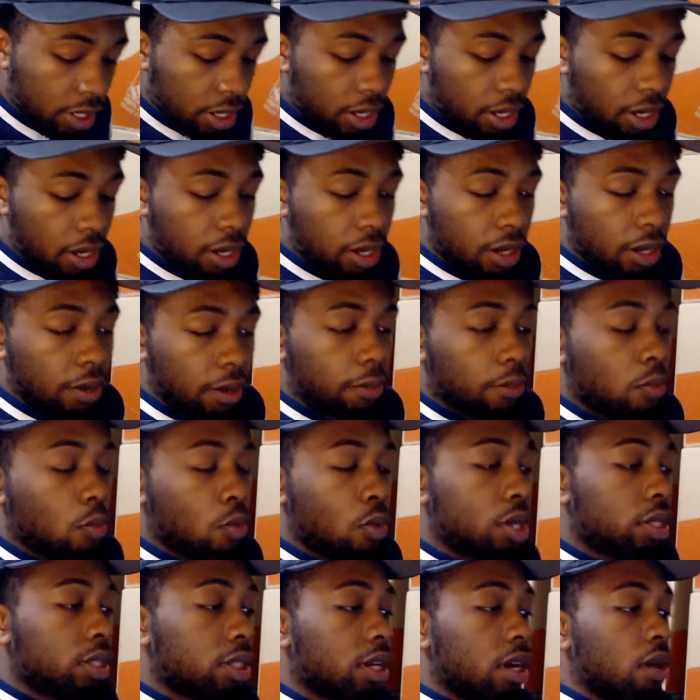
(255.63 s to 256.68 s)

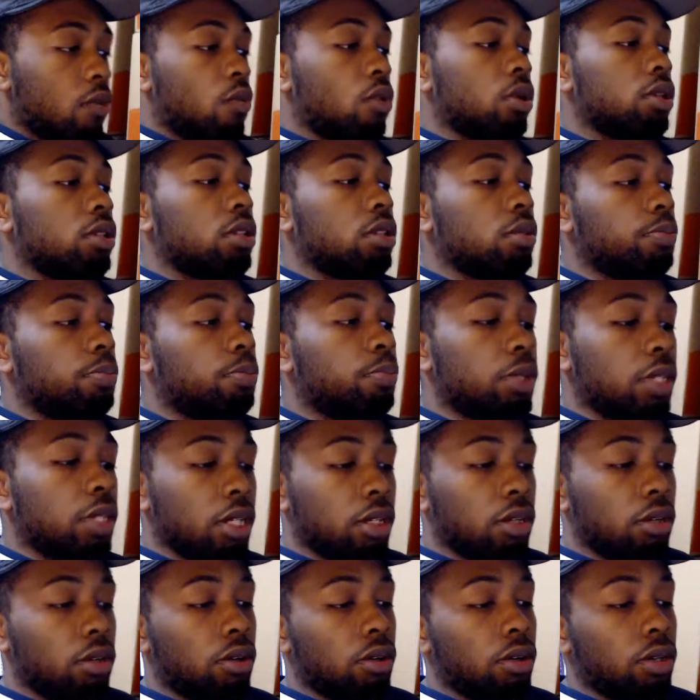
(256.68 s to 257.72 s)
one thing I wanted
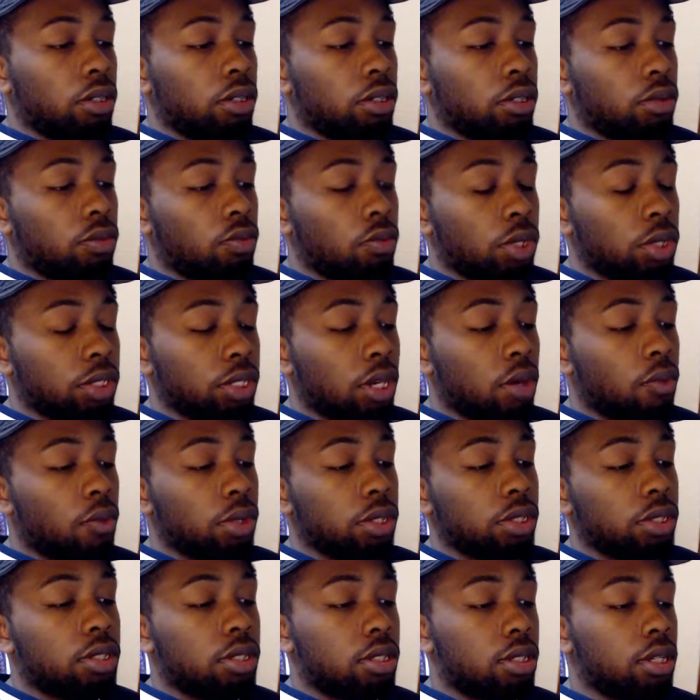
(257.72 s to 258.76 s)

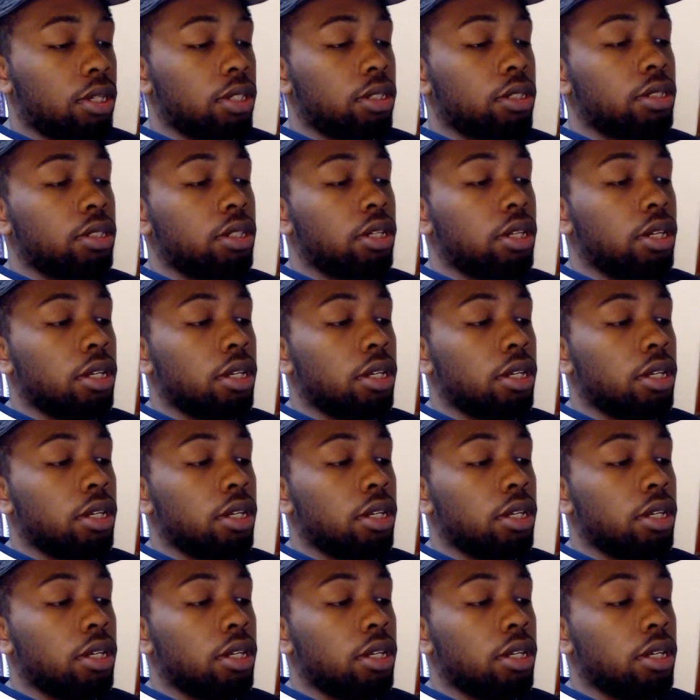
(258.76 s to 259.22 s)
to touch